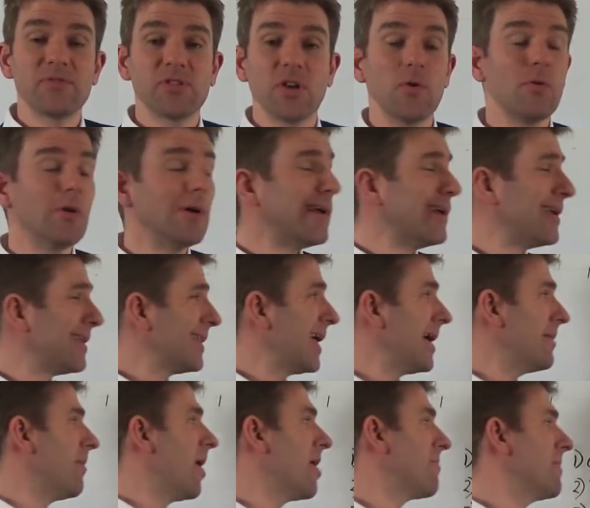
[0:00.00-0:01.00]
So
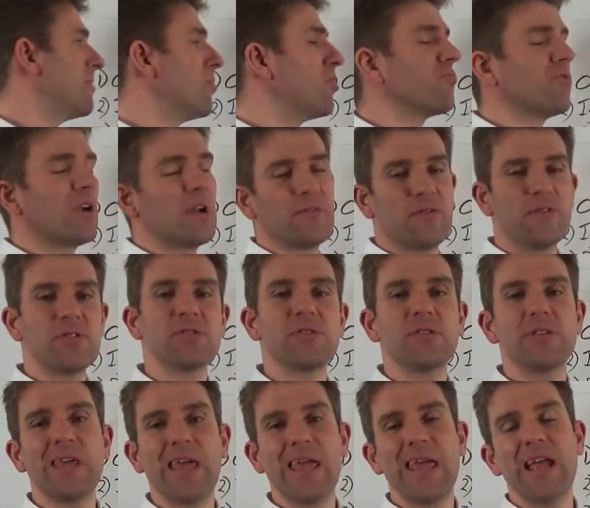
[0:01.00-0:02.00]
that might be more relevant to
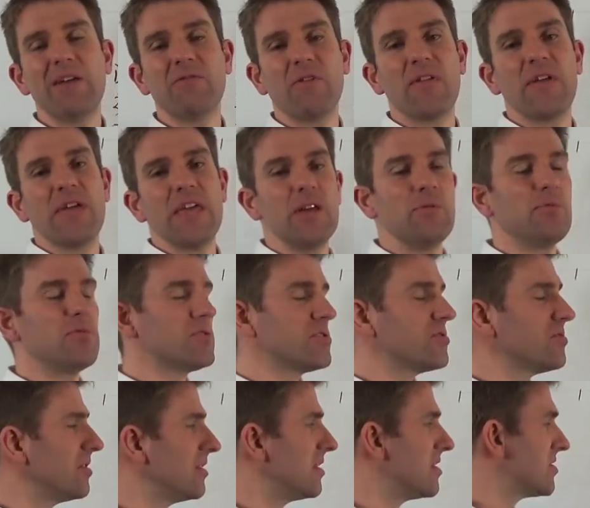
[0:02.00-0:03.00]
the era that he was
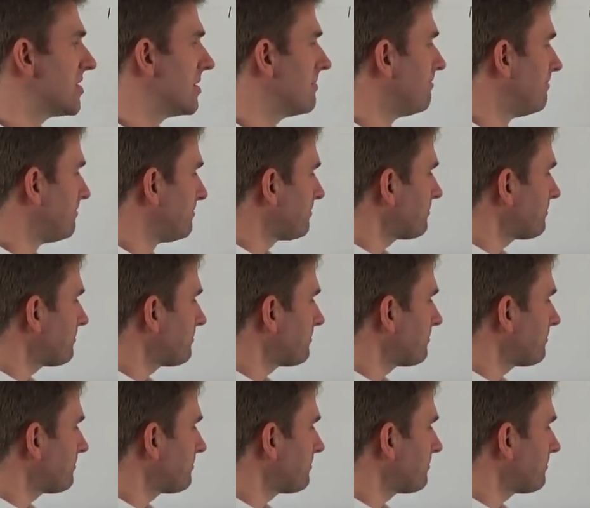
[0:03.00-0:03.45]
doing this in.